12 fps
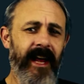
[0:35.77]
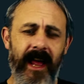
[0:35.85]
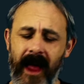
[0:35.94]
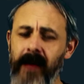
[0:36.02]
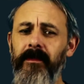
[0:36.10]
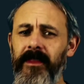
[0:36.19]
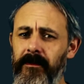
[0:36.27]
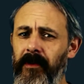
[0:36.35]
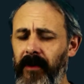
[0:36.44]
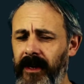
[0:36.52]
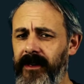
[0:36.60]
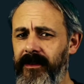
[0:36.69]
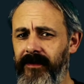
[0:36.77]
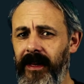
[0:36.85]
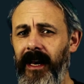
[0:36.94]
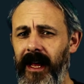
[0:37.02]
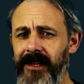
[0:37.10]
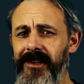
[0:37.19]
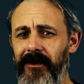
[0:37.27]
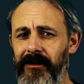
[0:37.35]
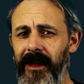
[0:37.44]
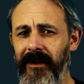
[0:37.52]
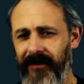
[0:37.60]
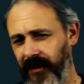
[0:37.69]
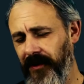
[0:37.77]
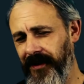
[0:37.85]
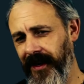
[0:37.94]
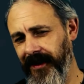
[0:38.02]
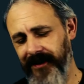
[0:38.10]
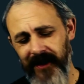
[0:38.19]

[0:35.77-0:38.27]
I am at the point of the last holdout for content.